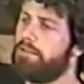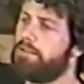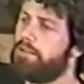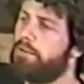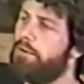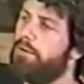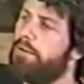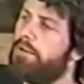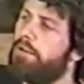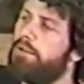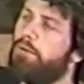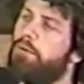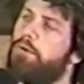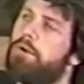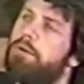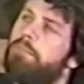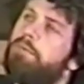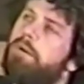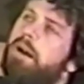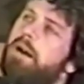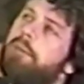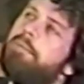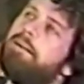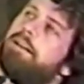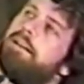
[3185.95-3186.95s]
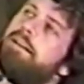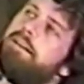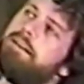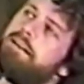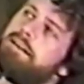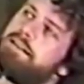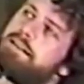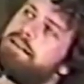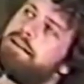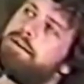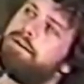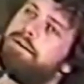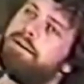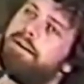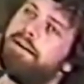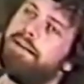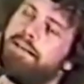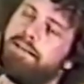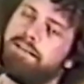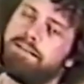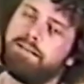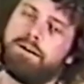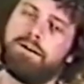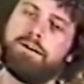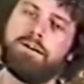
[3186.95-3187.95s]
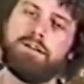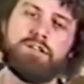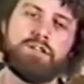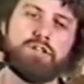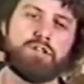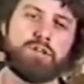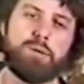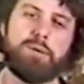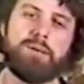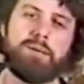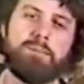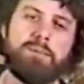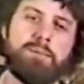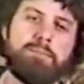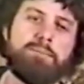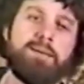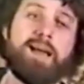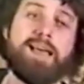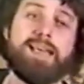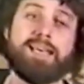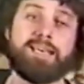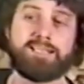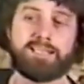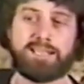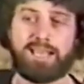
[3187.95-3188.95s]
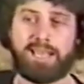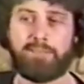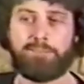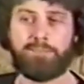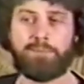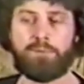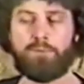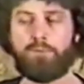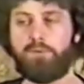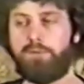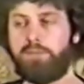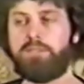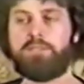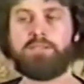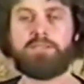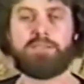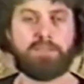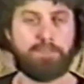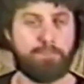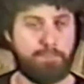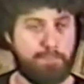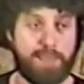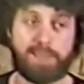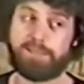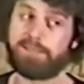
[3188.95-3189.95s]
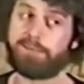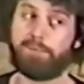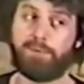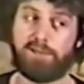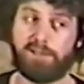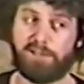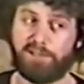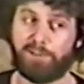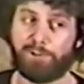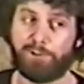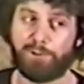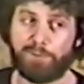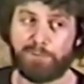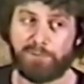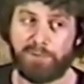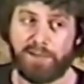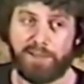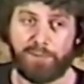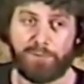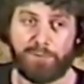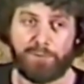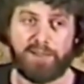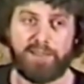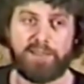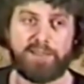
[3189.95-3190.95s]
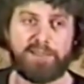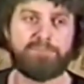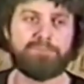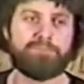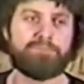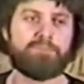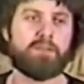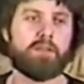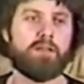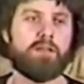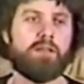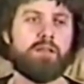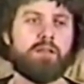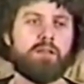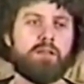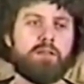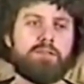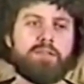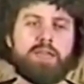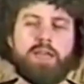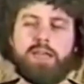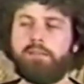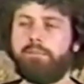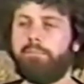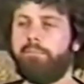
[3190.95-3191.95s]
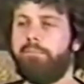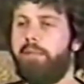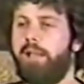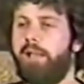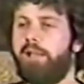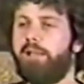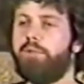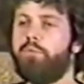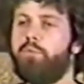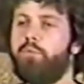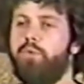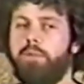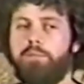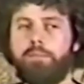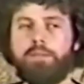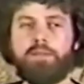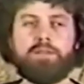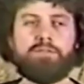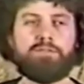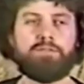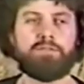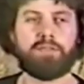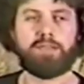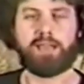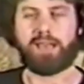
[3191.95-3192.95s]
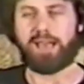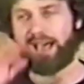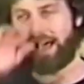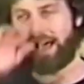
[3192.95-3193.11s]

So when the Lord brought me to this area, He started showing me by example, which is the best way to learn, by the way, that men and women of